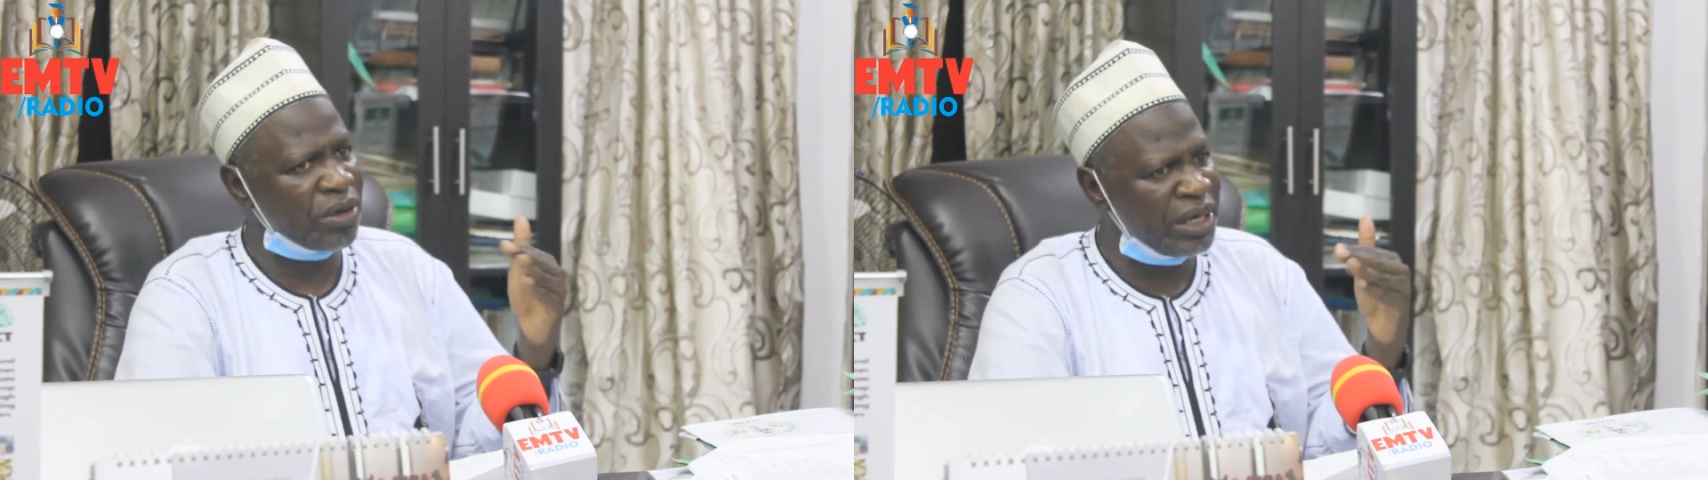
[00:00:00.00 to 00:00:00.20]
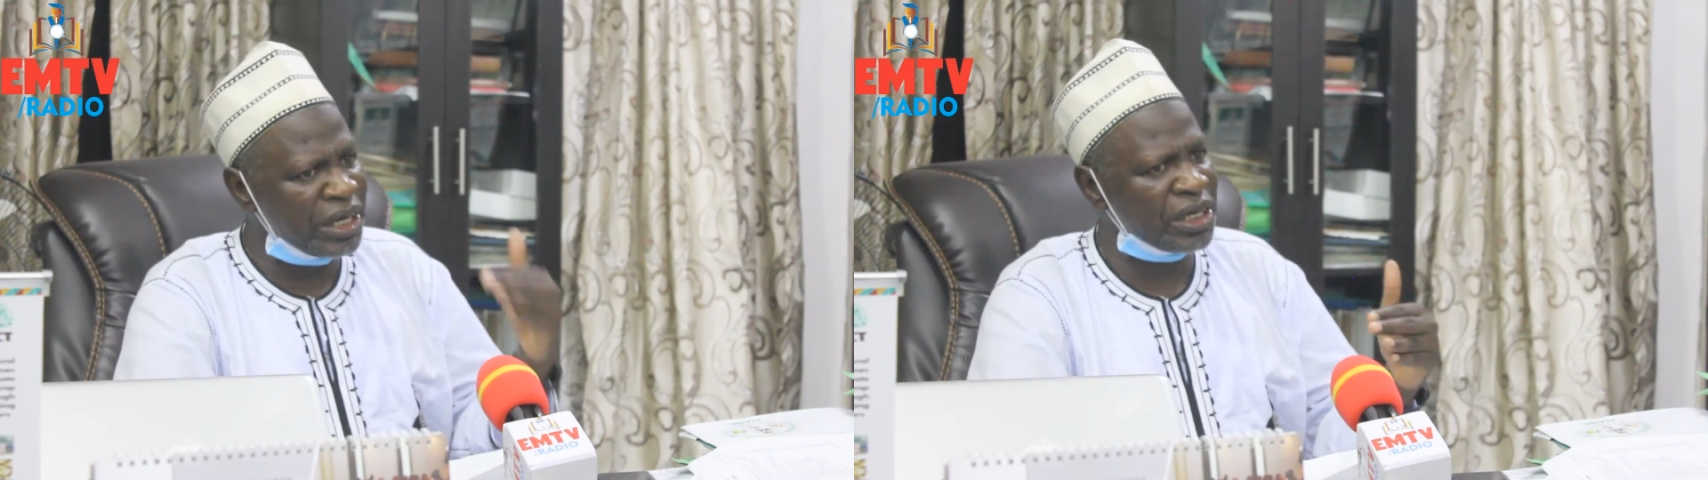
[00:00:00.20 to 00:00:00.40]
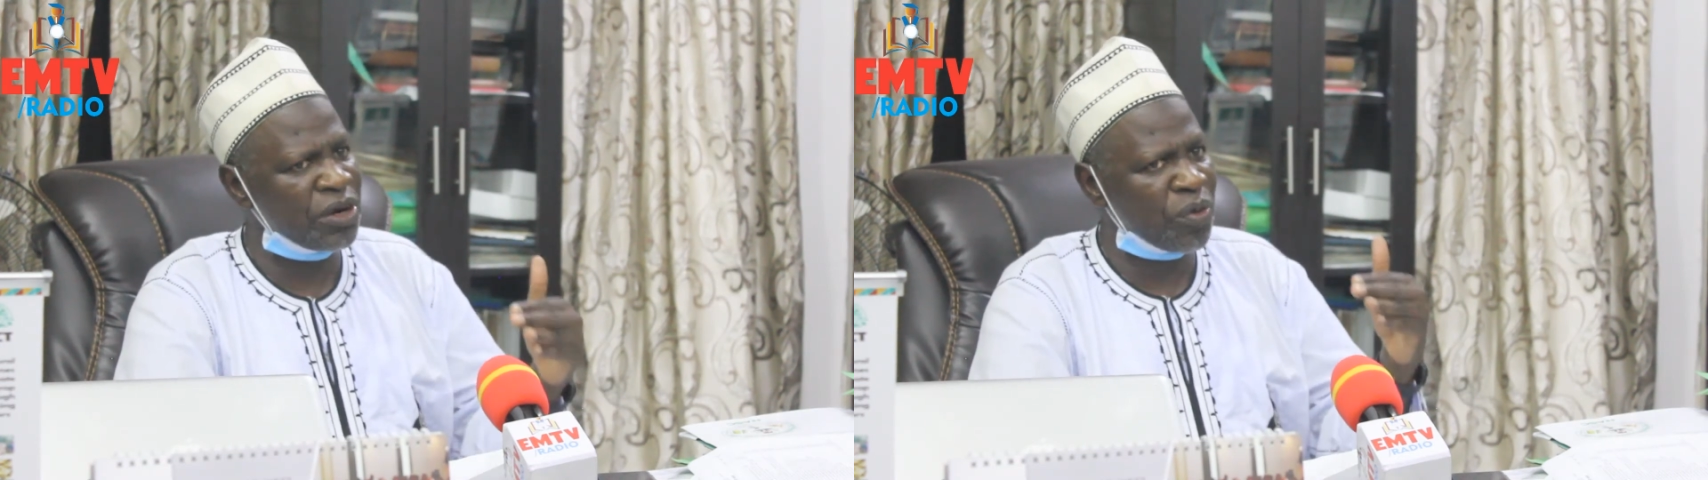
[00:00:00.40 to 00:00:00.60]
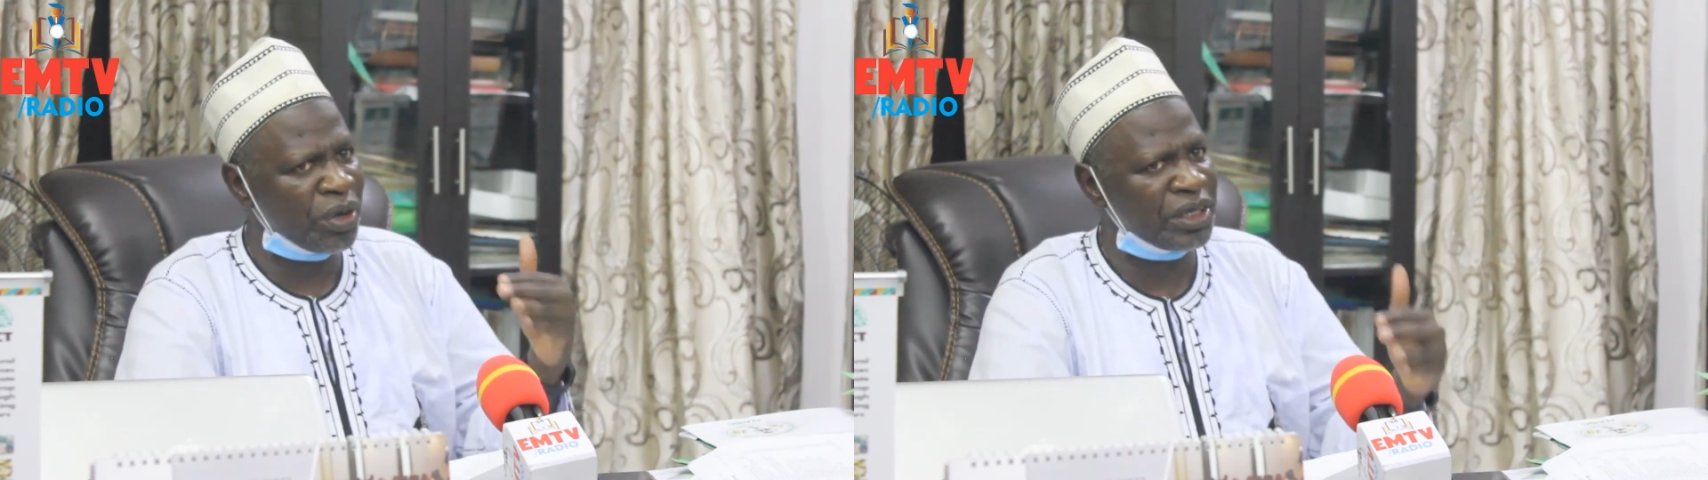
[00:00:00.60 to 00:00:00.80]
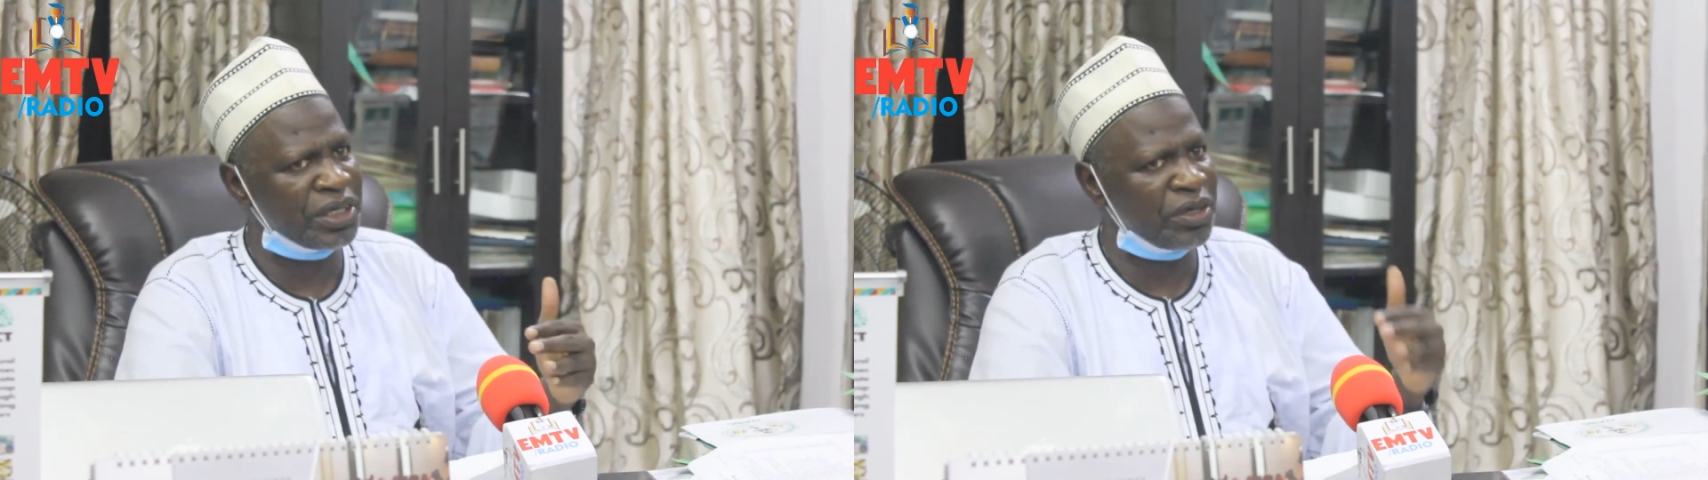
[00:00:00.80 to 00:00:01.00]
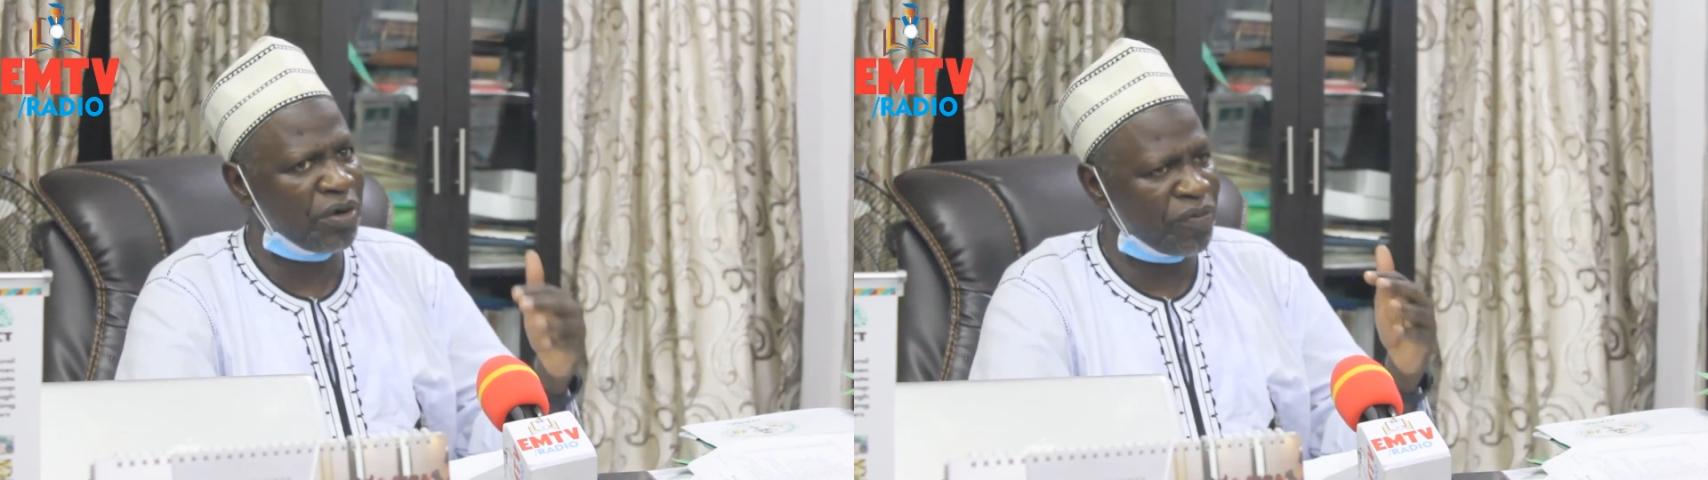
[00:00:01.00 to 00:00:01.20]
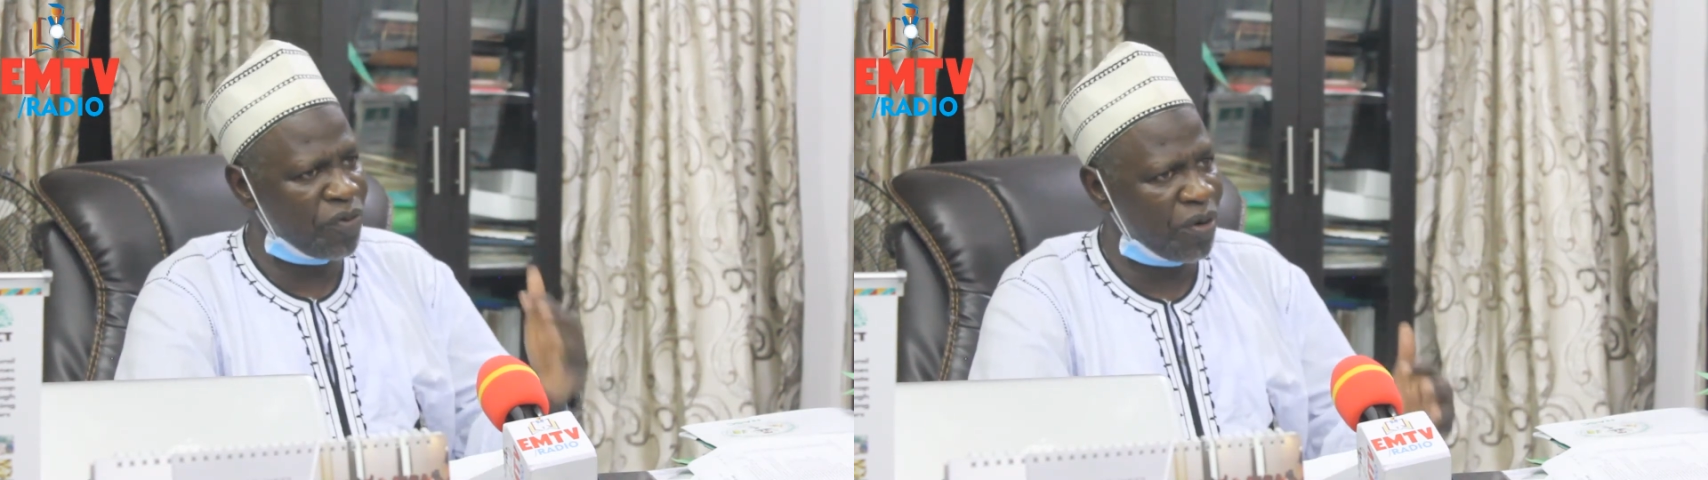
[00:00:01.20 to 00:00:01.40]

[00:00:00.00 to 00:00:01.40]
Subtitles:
little quantity of